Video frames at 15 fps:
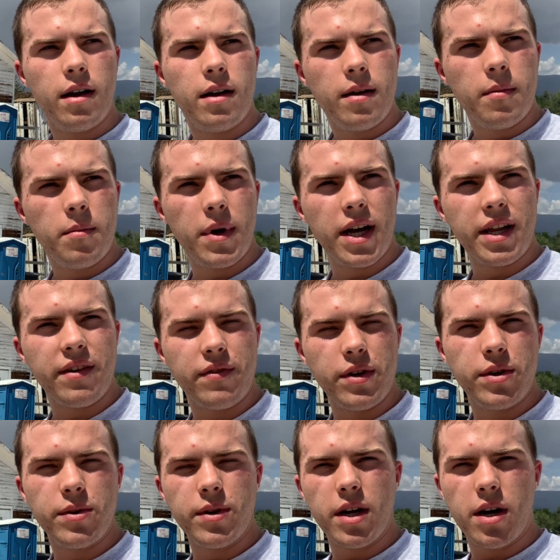but if you
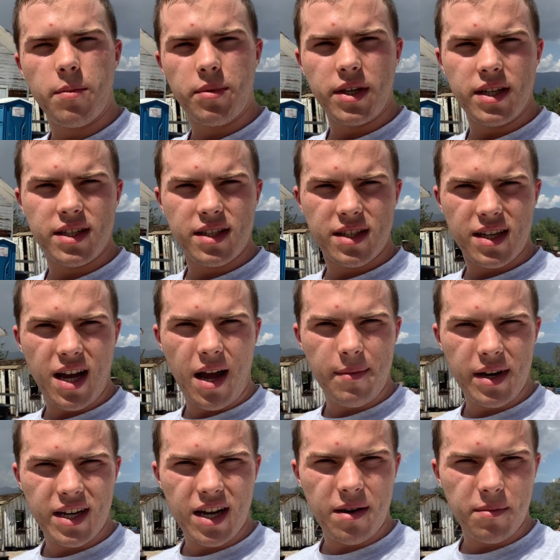do know, please
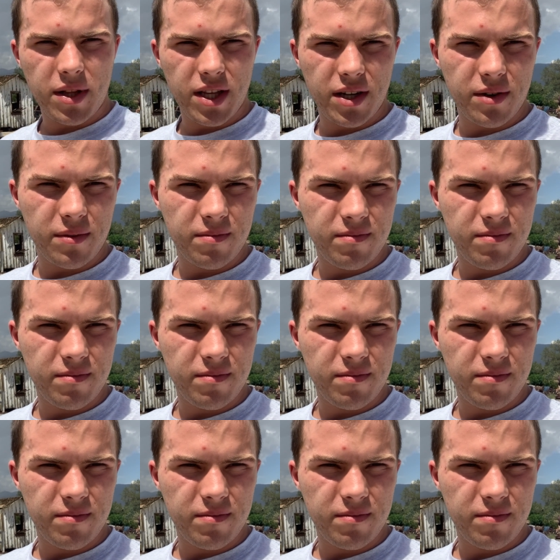comment down below.